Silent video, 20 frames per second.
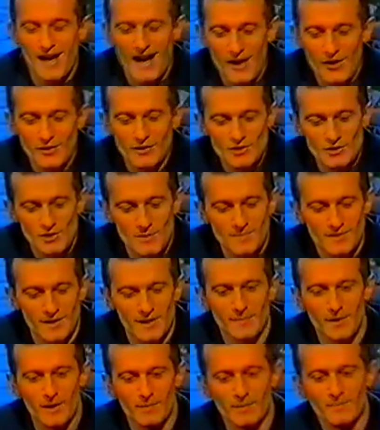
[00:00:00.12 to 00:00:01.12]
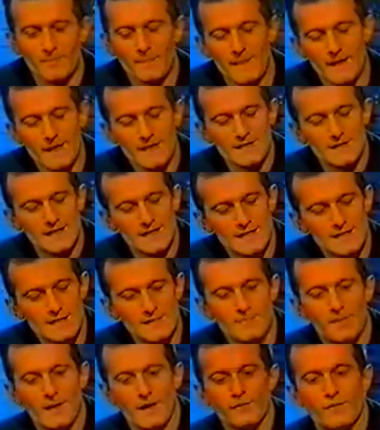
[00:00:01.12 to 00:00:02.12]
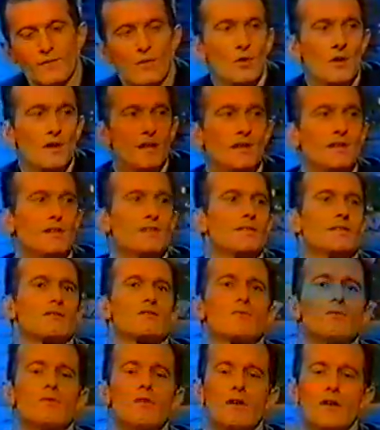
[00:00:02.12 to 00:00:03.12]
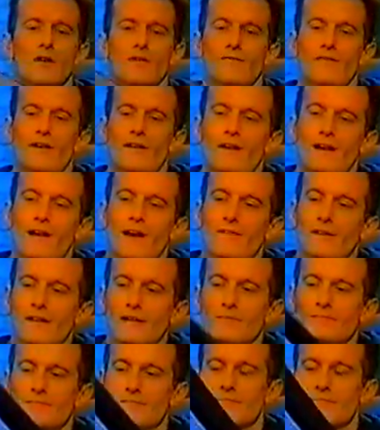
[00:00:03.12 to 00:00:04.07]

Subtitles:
Out in the shops at the moment is this Pink Floyd, very heavy,